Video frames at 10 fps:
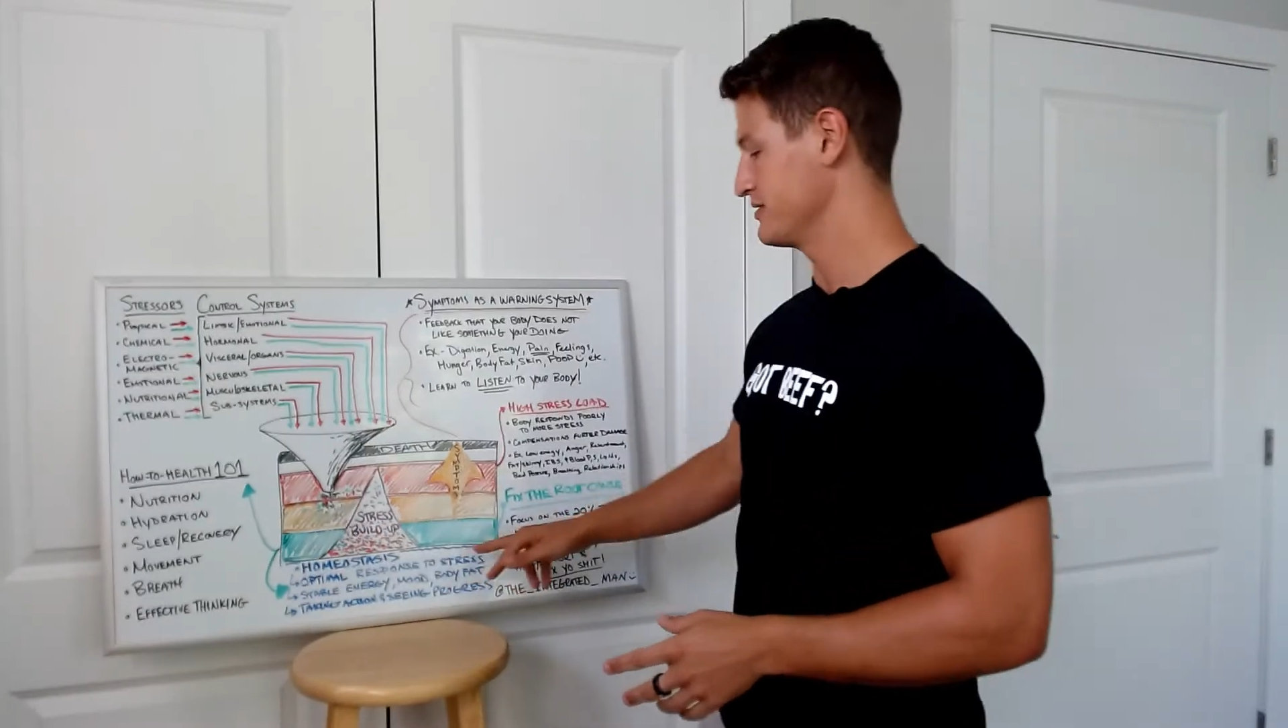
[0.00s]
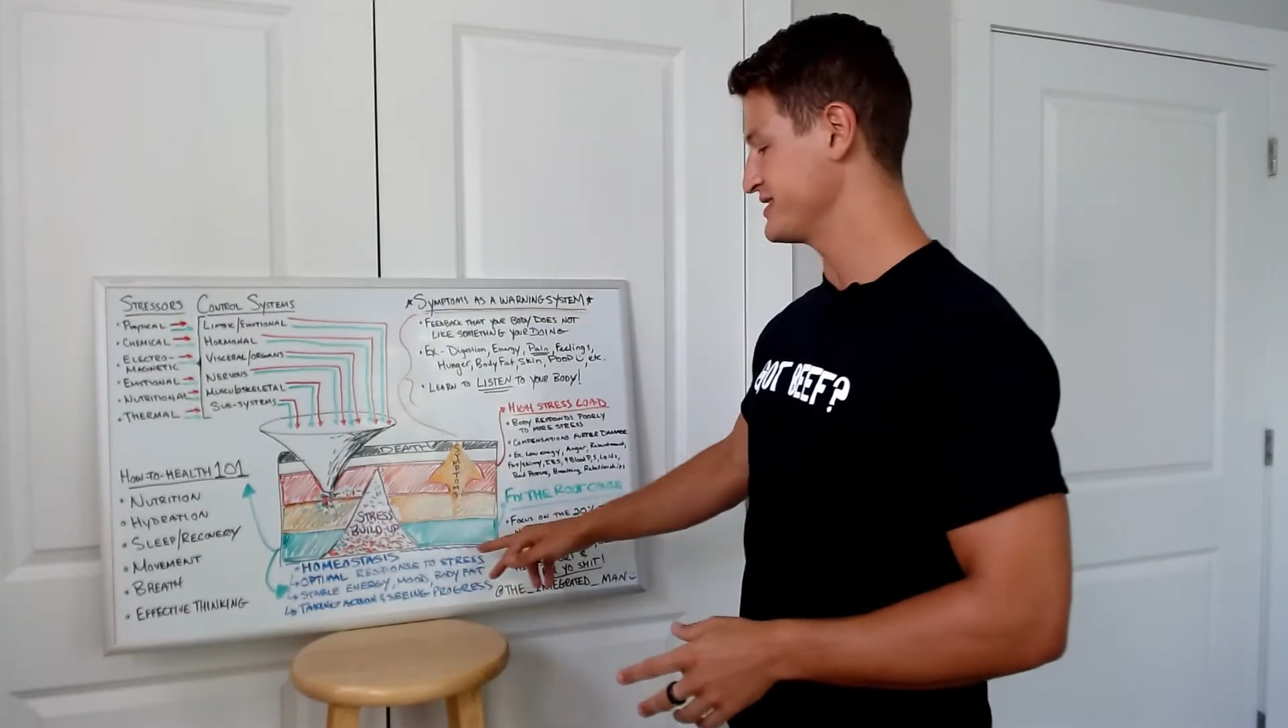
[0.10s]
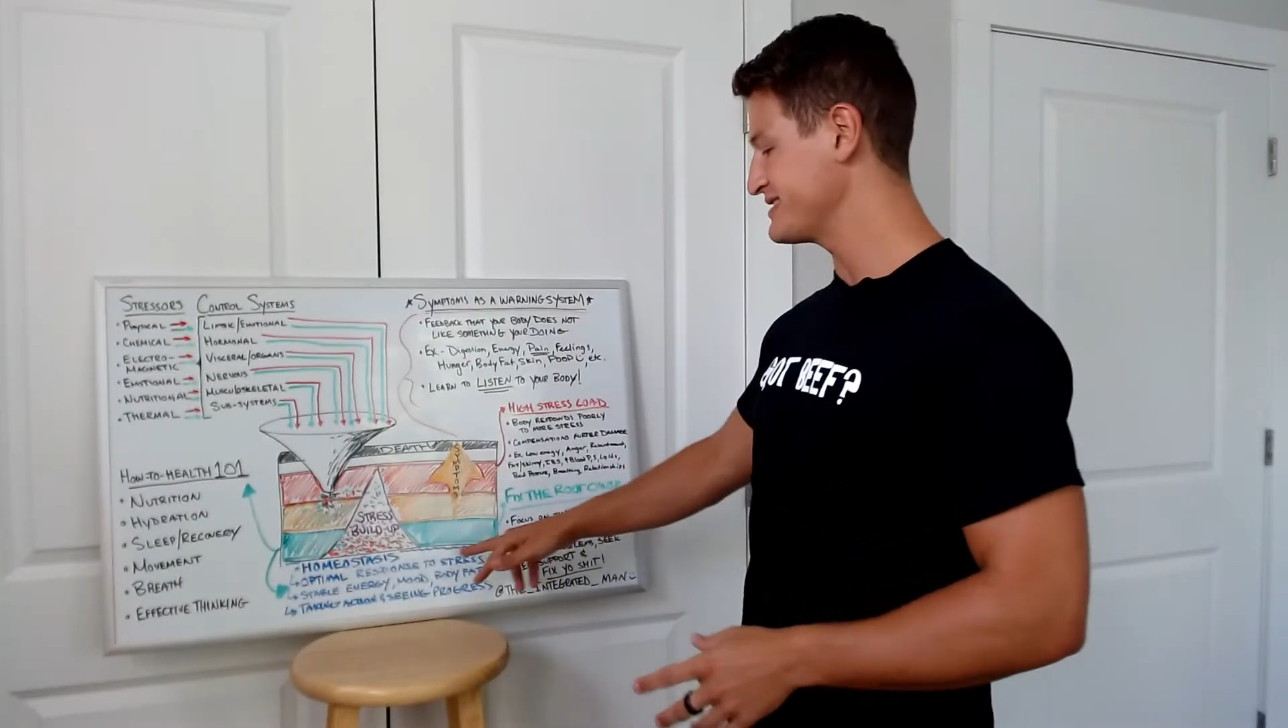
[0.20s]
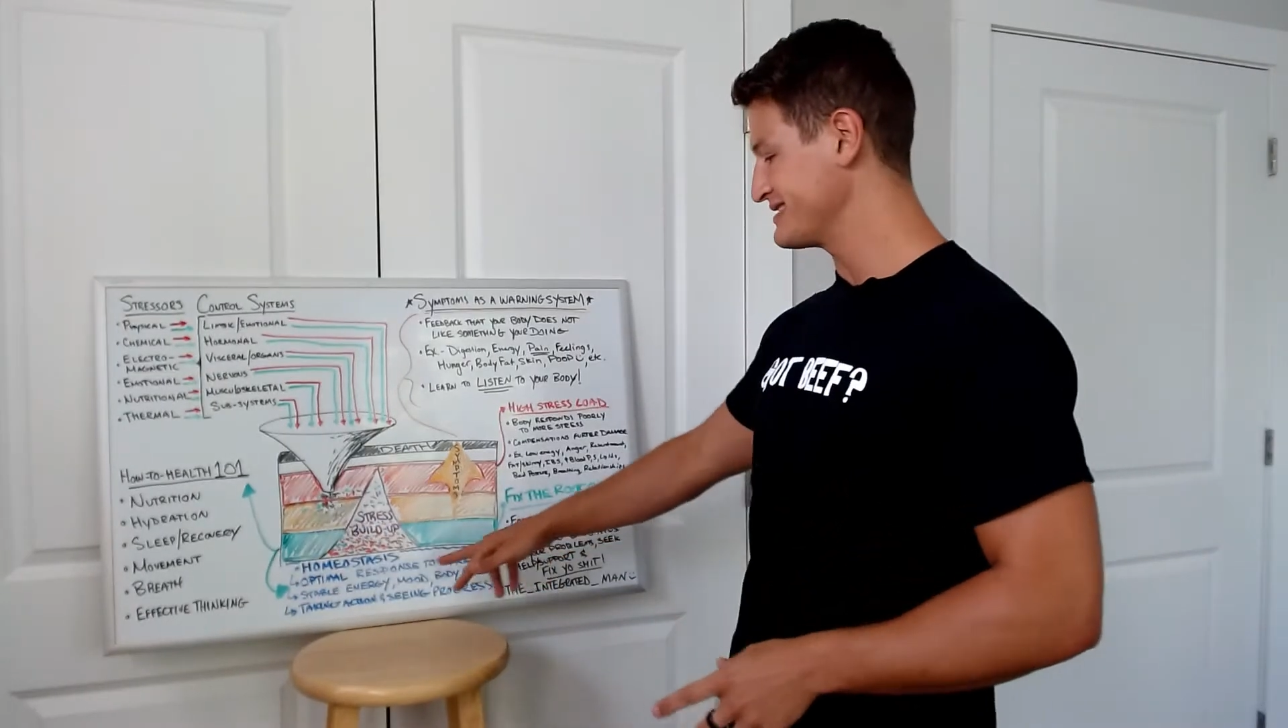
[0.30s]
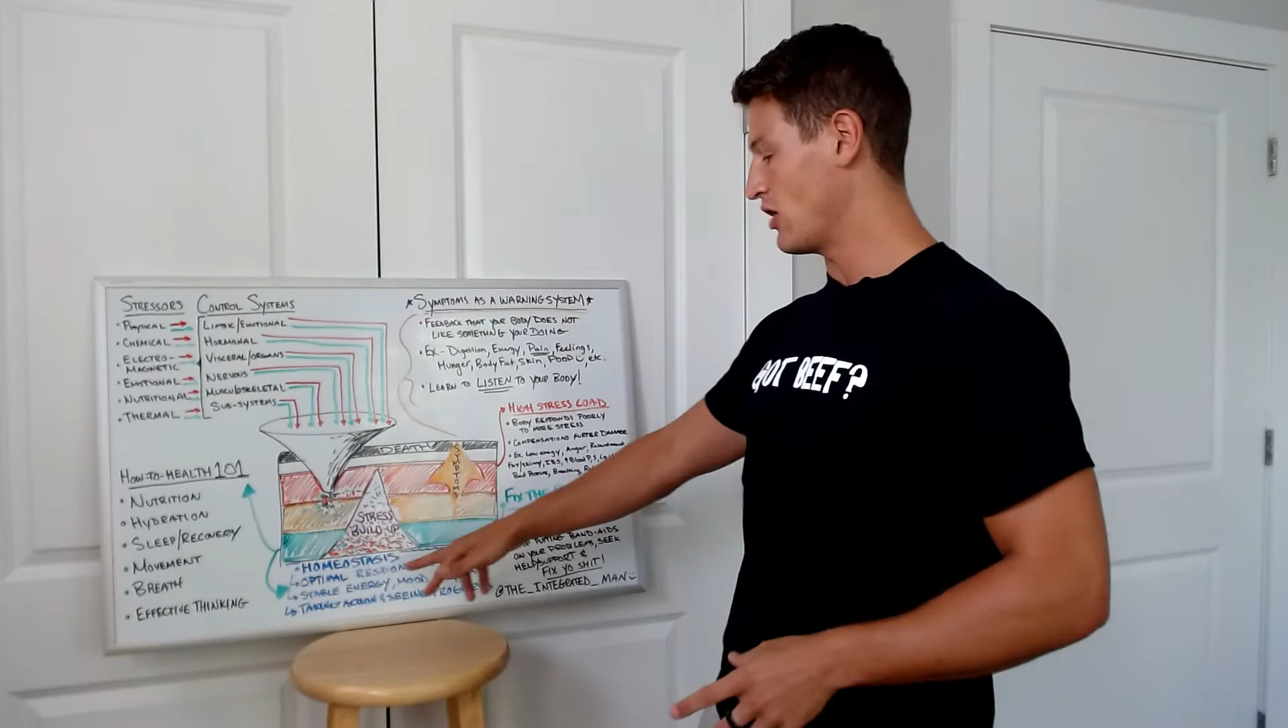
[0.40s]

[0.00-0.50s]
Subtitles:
this is